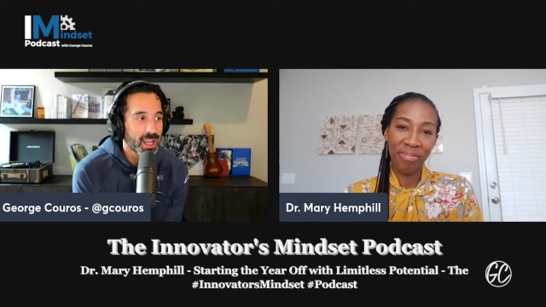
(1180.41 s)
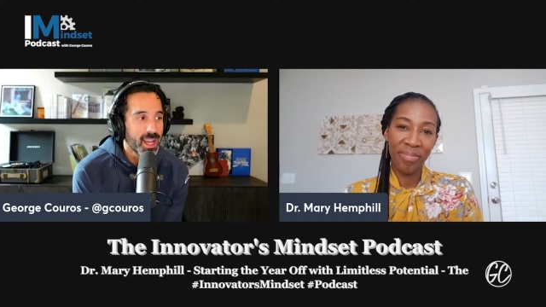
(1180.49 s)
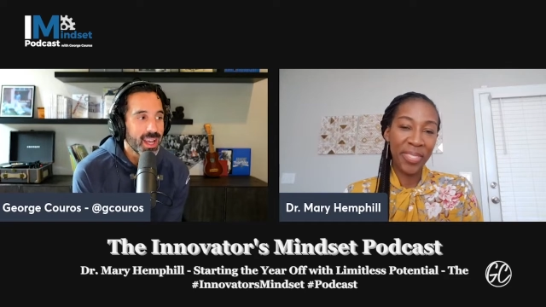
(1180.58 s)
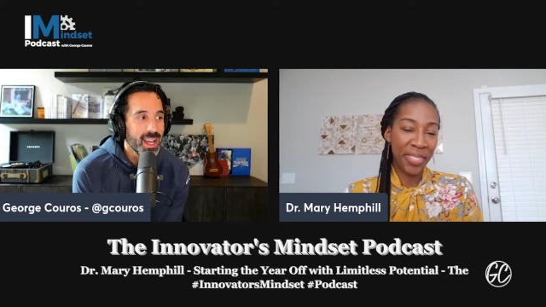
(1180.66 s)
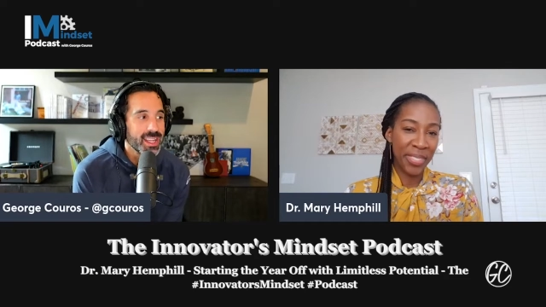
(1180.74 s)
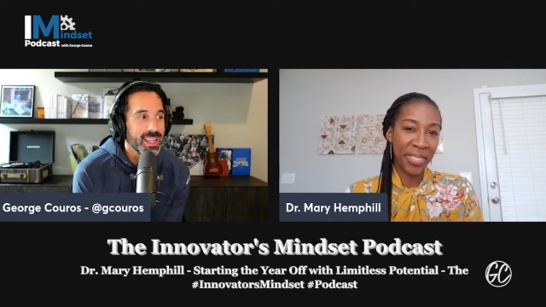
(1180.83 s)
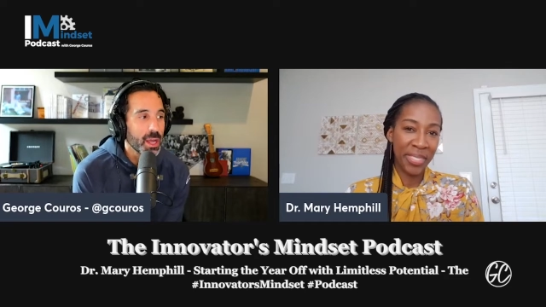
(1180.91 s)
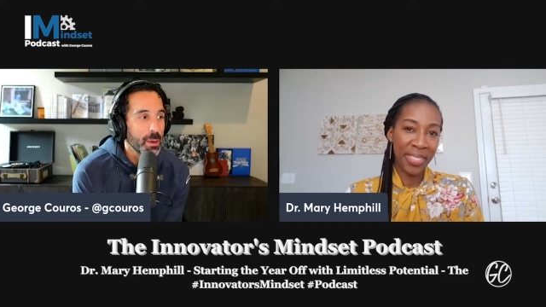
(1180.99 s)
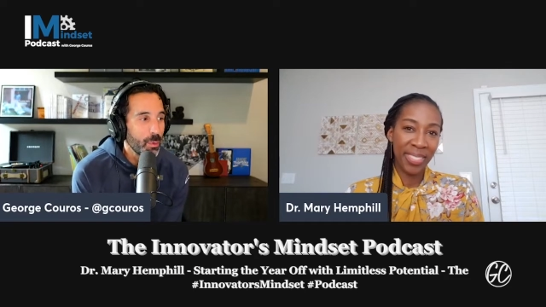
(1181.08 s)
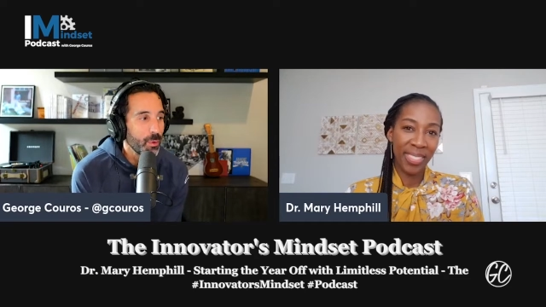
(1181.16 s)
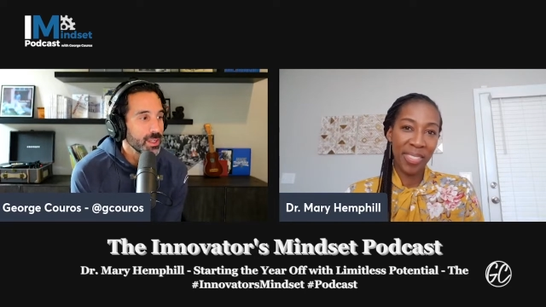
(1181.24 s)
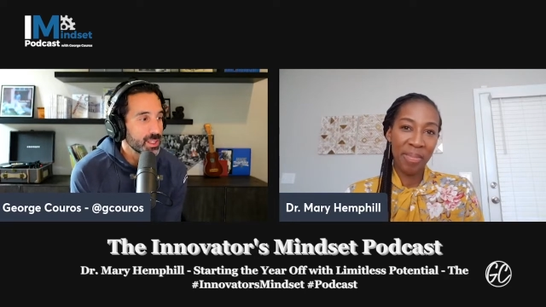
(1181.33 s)
Speaker 1: Mm-hmm. Some
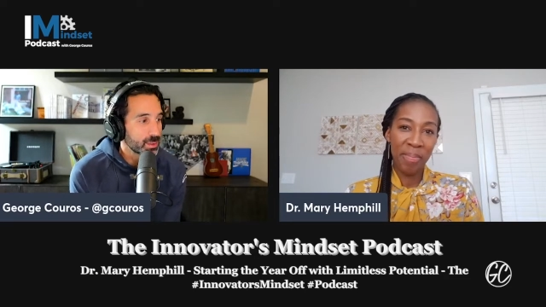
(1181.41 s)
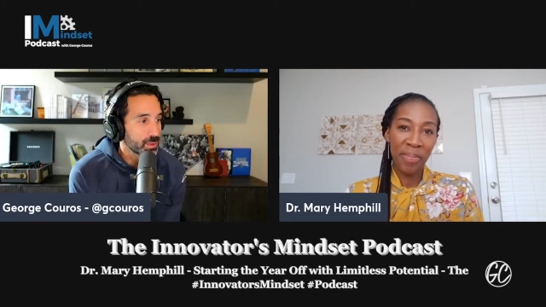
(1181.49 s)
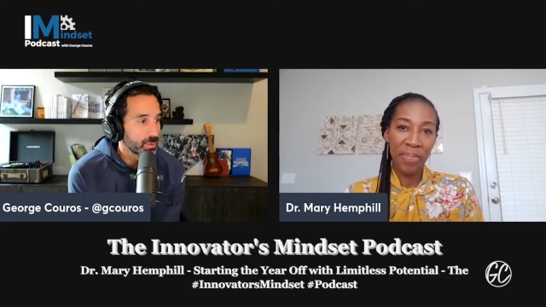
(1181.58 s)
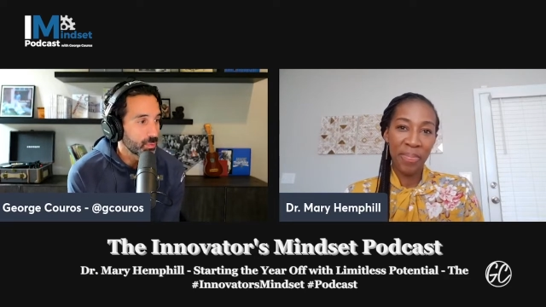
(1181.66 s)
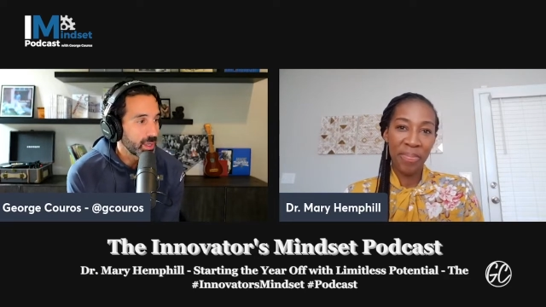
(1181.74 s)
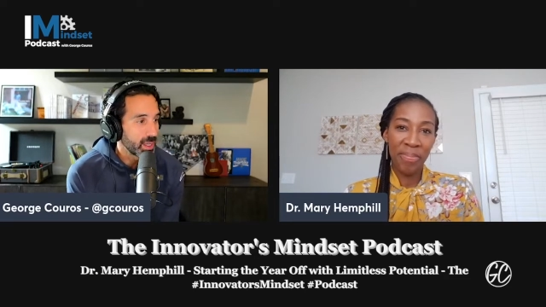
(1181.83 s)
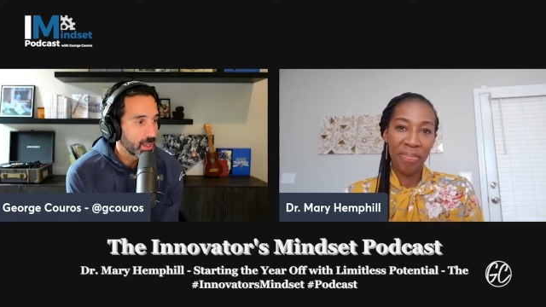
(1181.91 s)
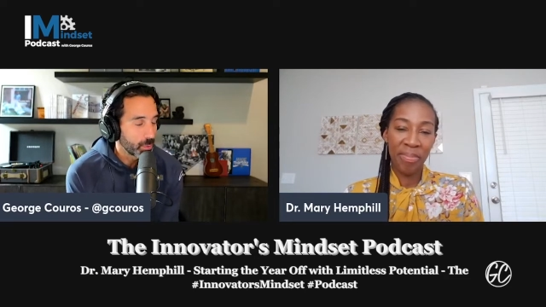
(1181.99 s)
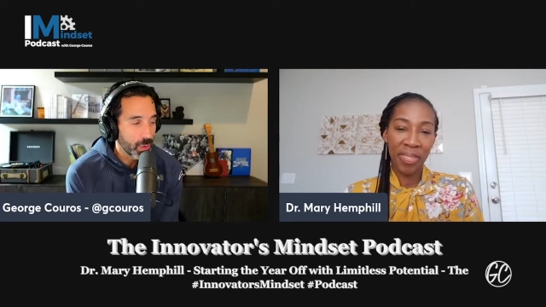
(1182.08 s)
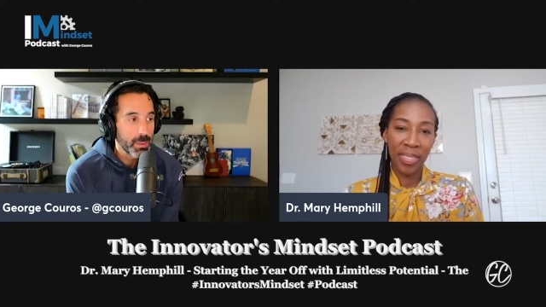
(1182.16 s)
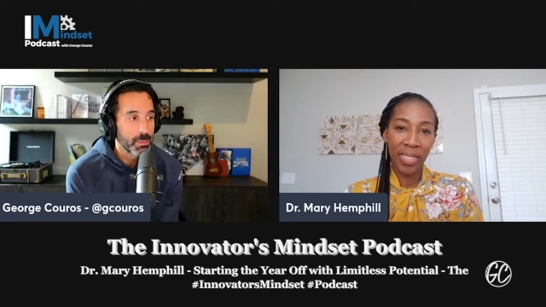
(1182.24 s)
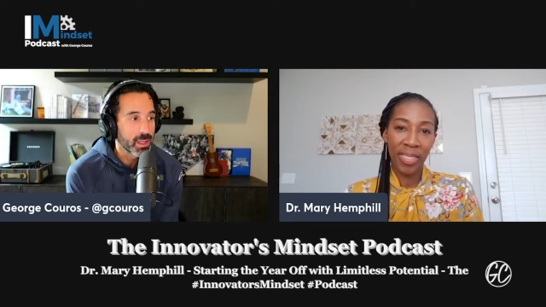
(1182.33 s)
points we we
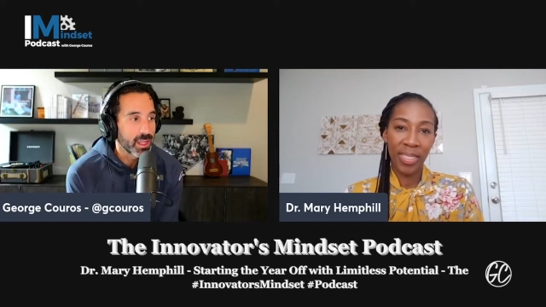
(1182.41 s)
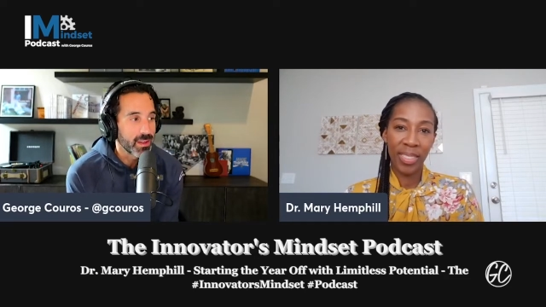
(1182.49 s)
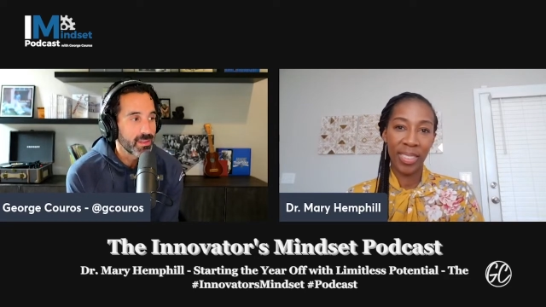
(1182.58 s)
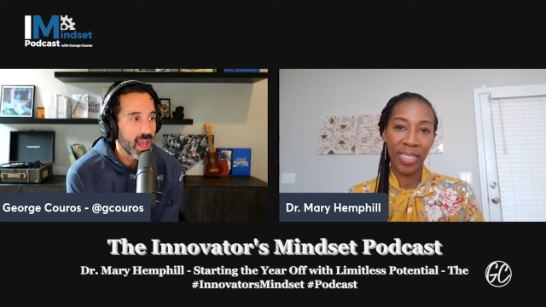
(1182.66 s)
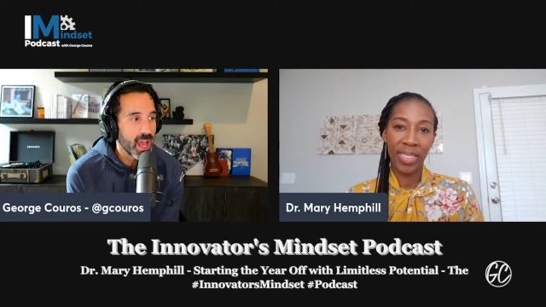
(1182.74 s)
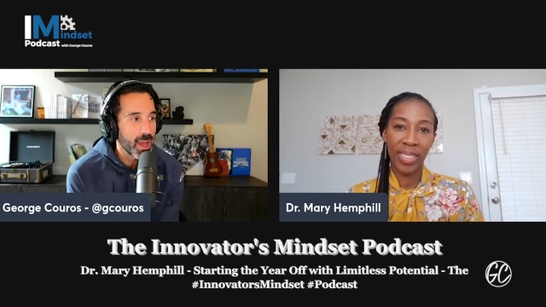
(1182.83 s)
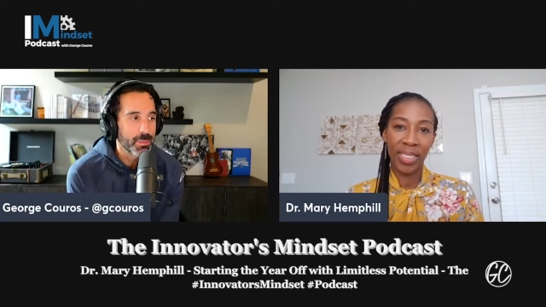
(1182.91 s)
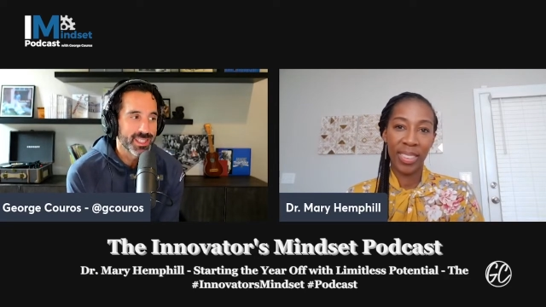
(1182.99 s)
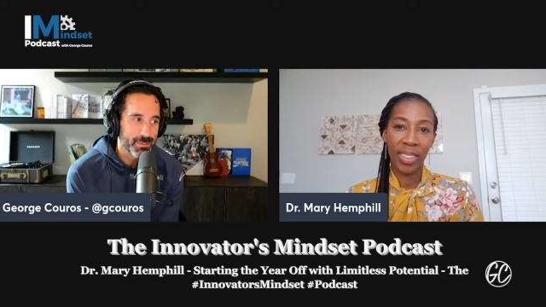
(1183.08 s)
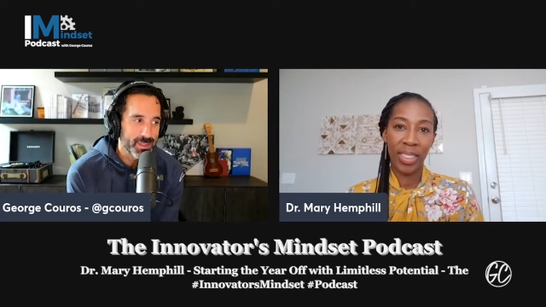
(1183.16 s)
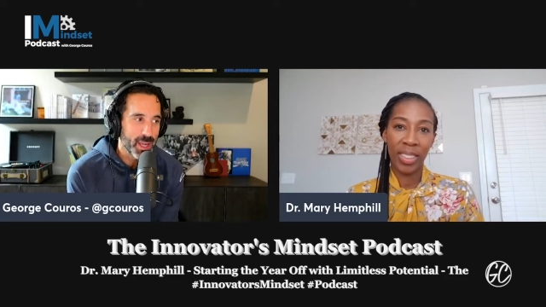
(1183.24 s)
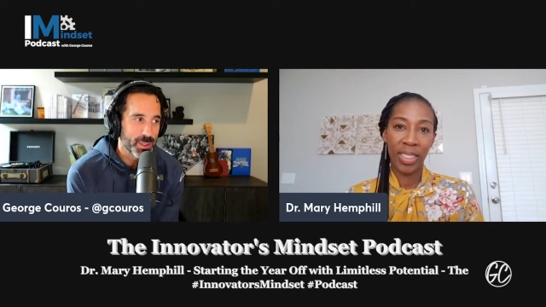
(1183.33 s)
believe that, but
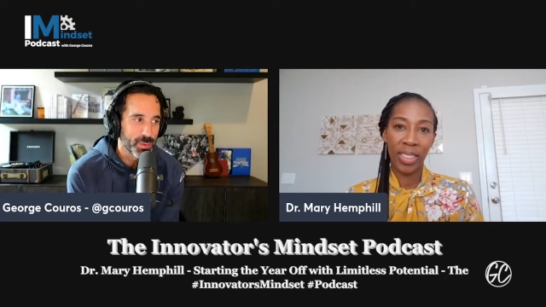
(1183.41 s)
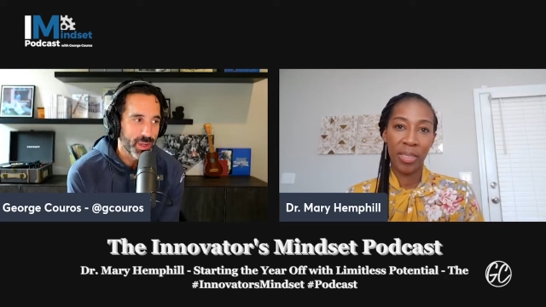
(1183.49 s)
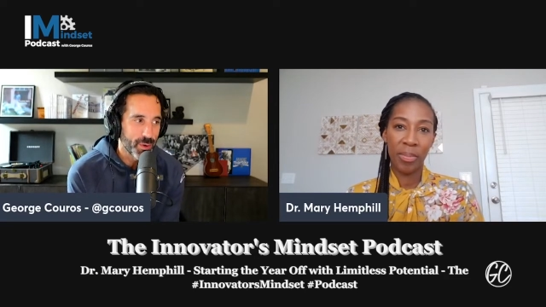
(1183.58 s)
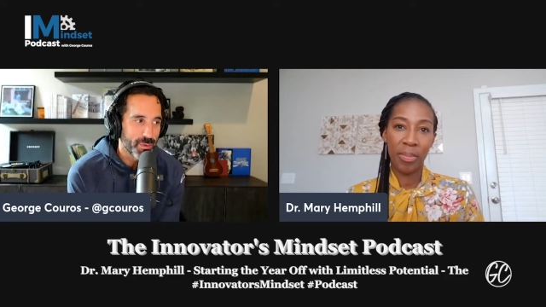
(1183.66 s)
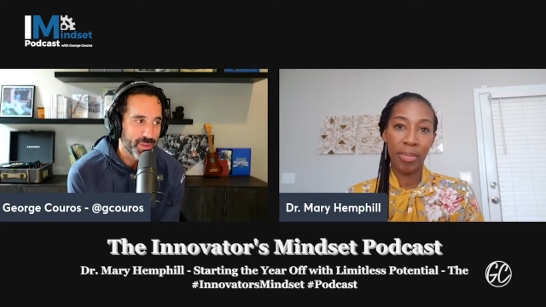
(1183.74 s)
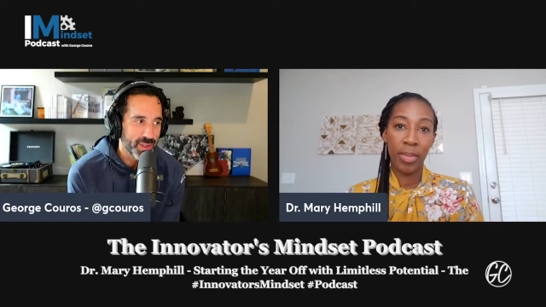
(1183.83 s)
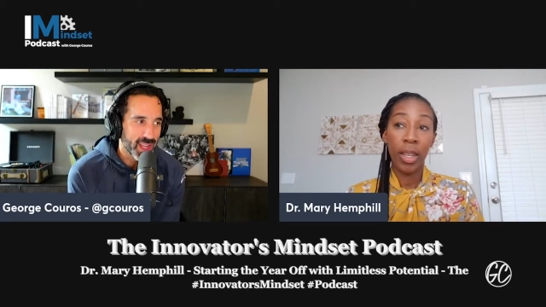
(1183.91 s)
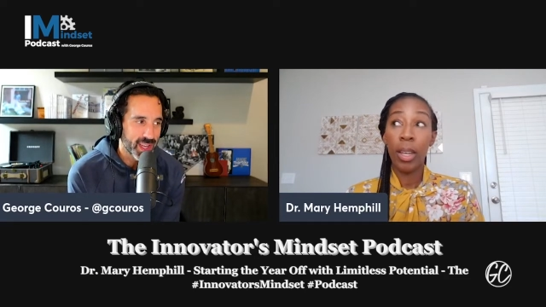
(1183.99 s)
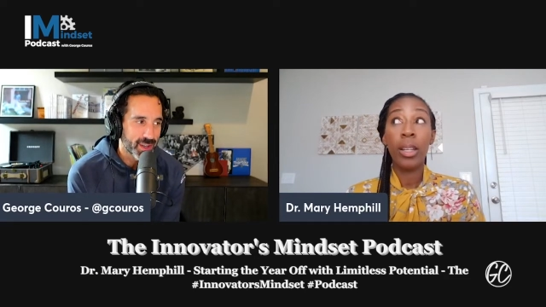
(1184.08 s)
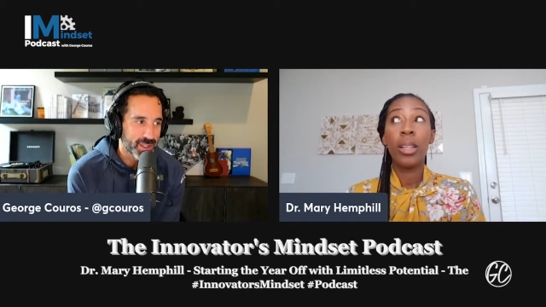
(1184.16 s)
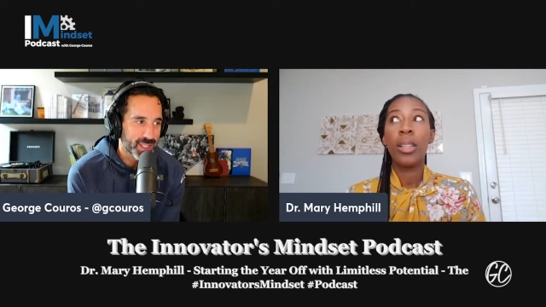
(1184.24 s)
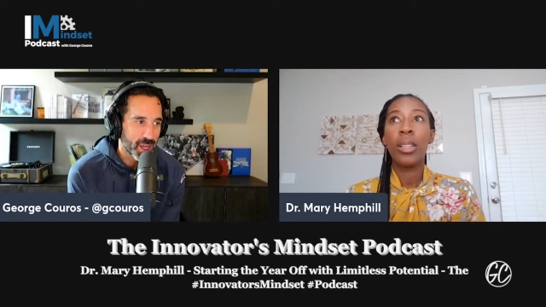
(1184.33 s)
sometimes we don't feel that in
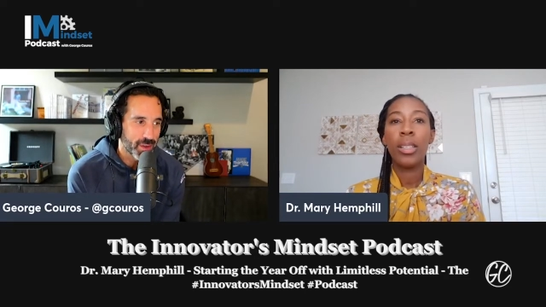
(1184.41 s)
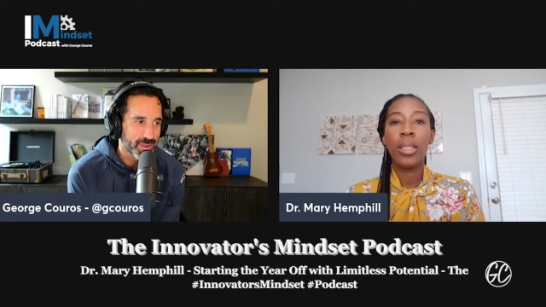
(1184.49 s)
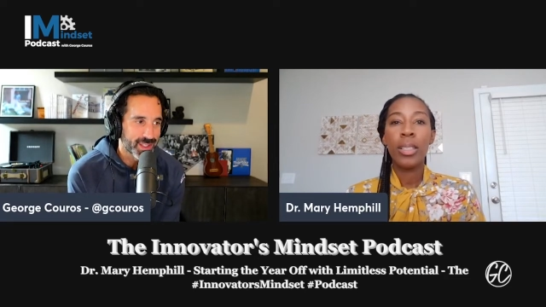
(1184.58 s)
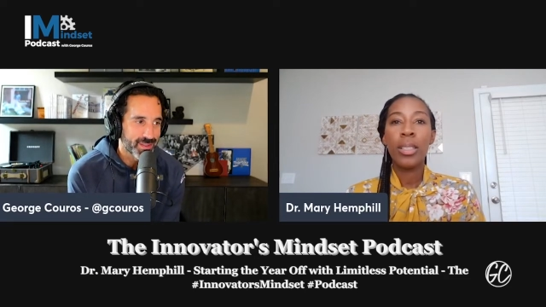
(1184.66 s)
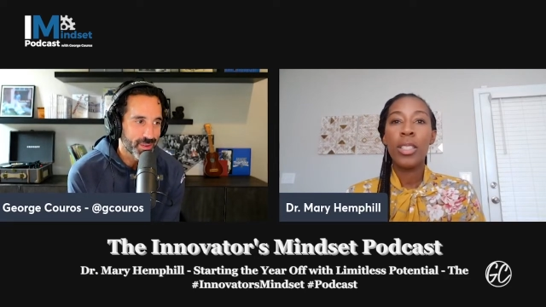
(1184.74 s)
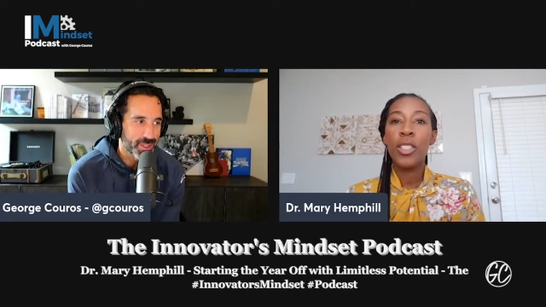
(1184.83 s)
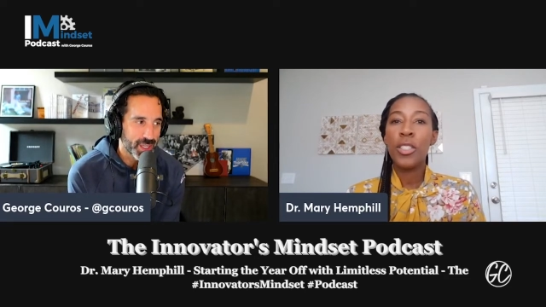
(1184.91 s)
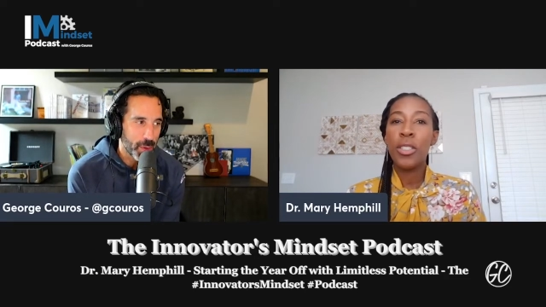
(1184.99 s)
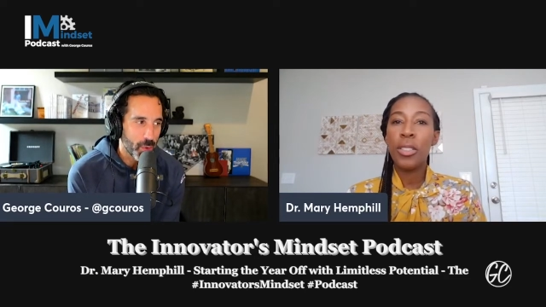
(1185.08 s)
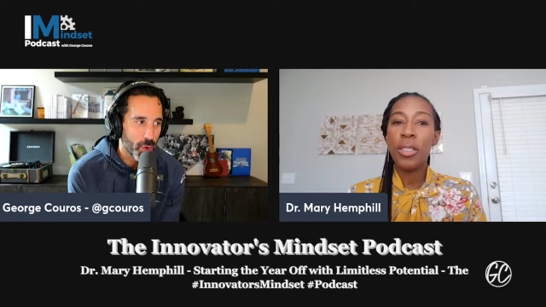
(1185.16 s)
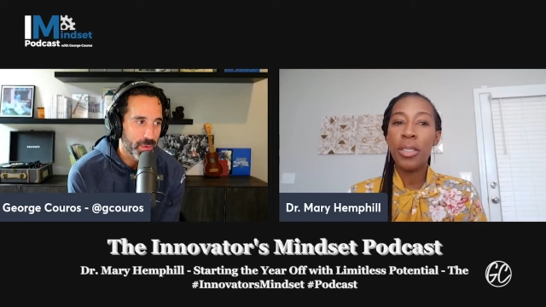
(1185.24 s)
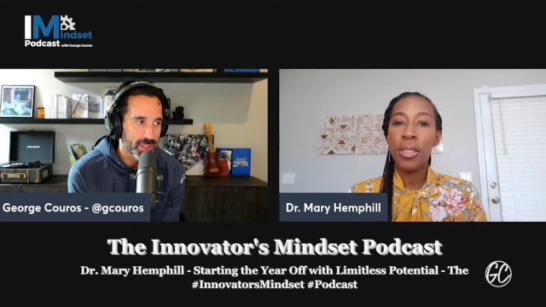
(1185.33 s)
ourselves for some moments.